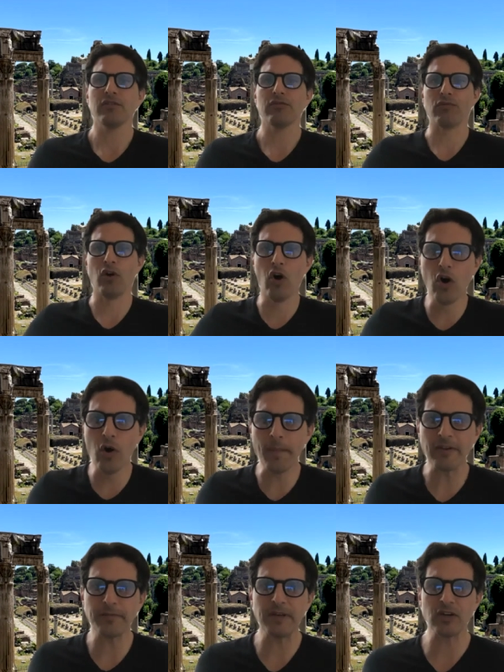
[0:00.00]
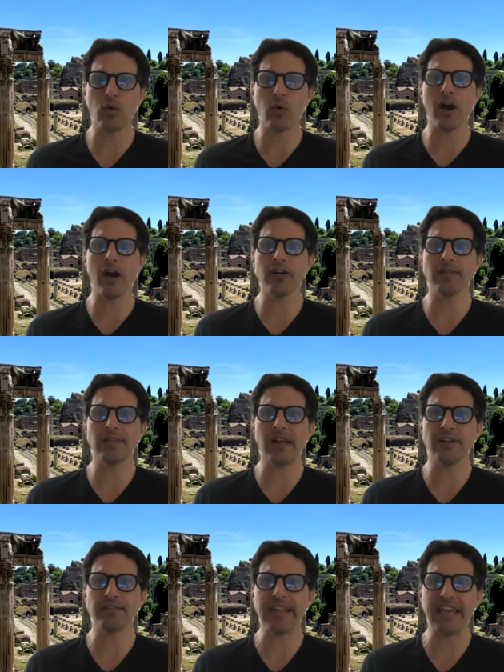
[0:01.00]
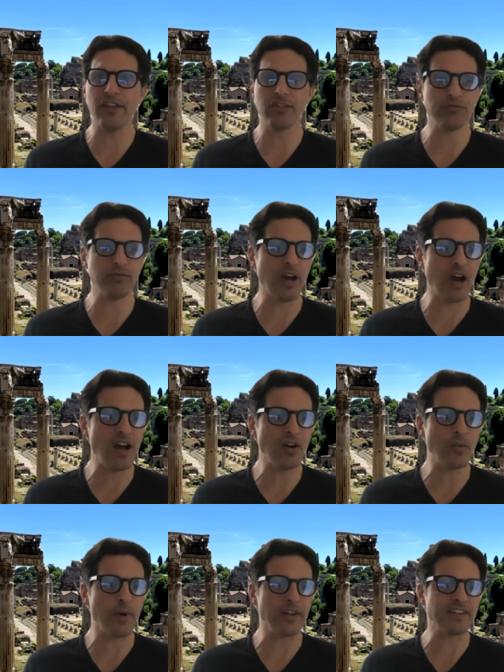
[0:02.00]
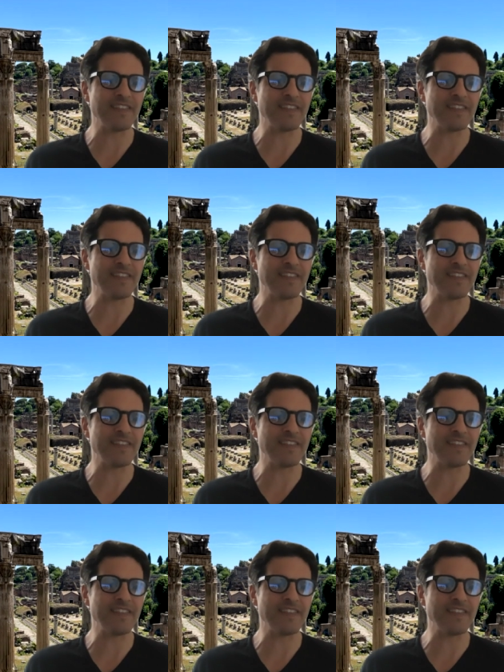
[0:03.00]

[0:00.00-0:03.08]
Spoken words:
Rome has been acquiring a lot of land through conquest,